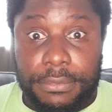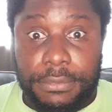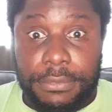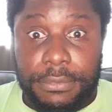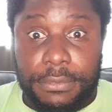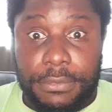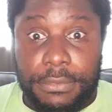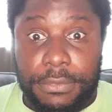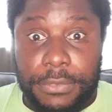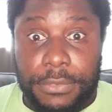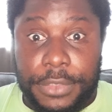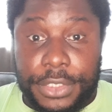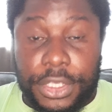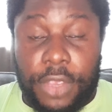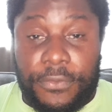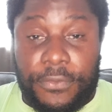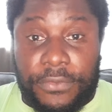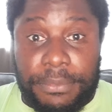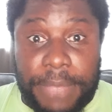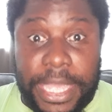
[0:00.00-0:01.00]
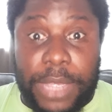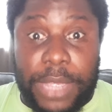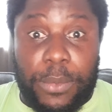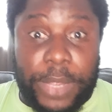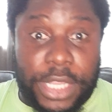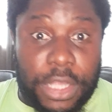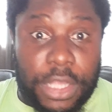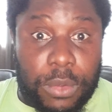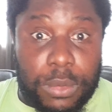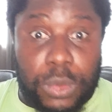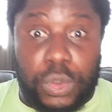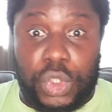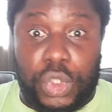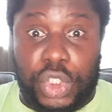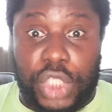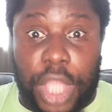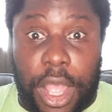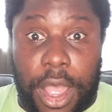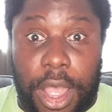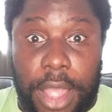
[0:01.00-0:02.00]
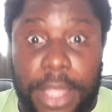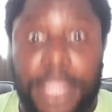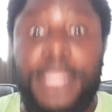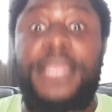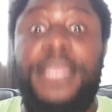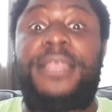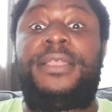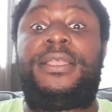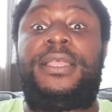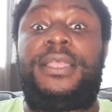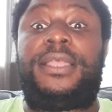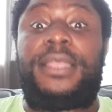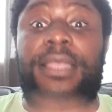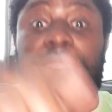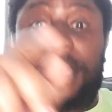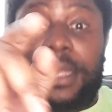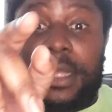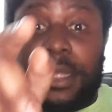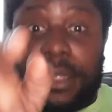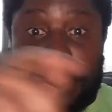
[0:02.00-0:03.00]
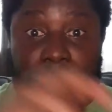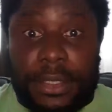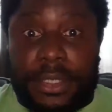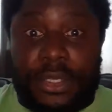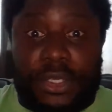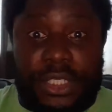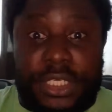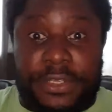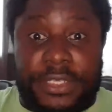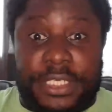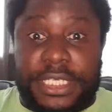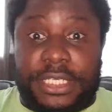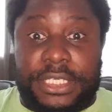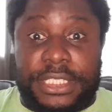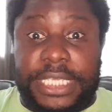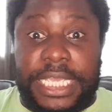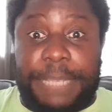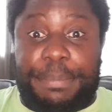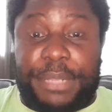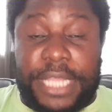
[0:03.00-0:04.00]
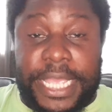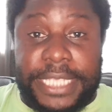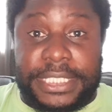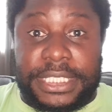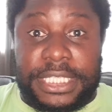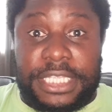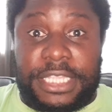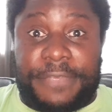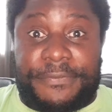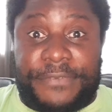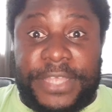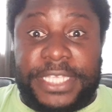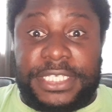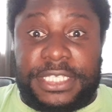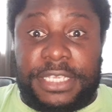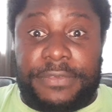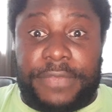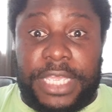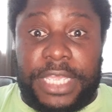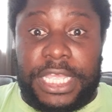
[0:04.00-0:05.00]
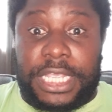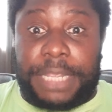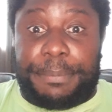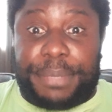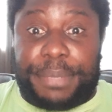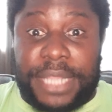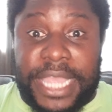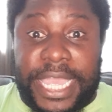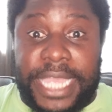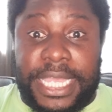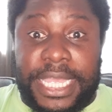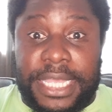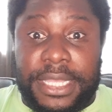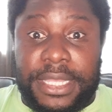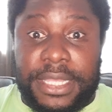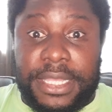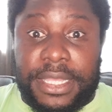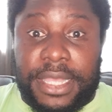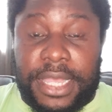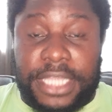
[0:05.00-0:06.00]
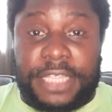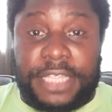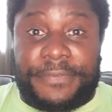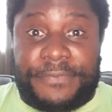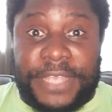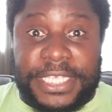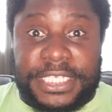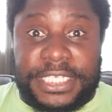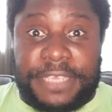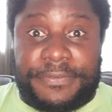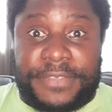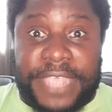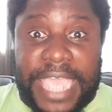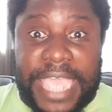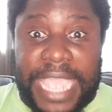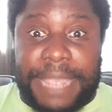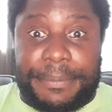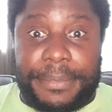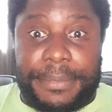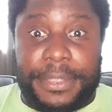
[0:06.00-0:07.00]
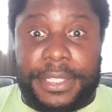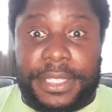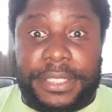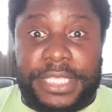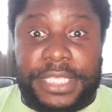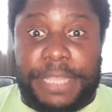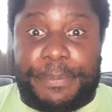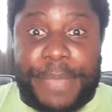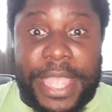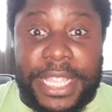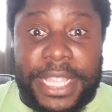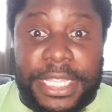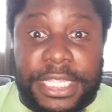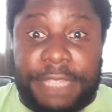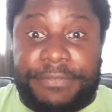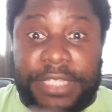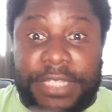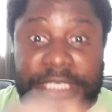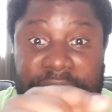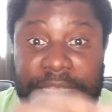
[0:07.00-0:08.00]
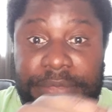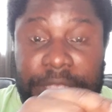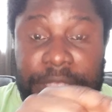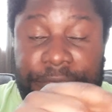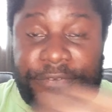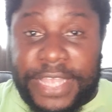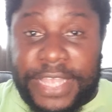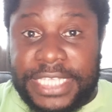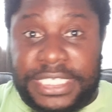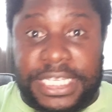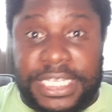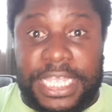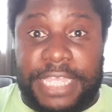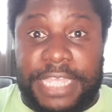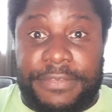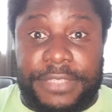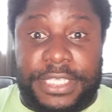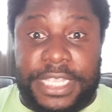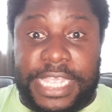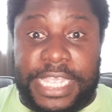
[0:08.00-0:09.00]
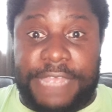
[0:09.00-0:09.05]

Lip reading: So for me, Willock will start because he plays in the defensive. He can play a defensive game depending if the team defends to get together.